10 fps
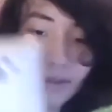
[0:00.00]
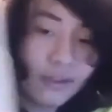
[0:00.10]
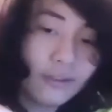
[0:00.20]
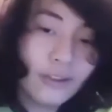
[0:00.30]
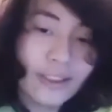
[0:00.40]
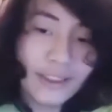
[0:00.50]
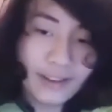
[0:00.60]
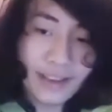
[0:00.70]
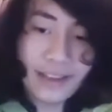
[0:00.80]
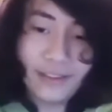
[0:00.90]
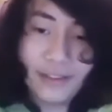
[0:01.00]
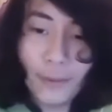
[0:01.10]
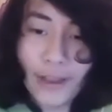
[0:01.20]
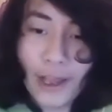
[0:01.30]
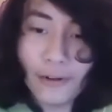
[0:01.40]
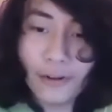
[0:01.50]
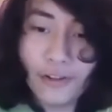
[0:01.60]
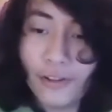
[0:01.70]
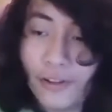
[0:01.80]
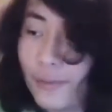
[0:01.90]
Look at this. It's super
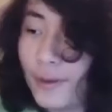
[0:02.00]
counterintuitive,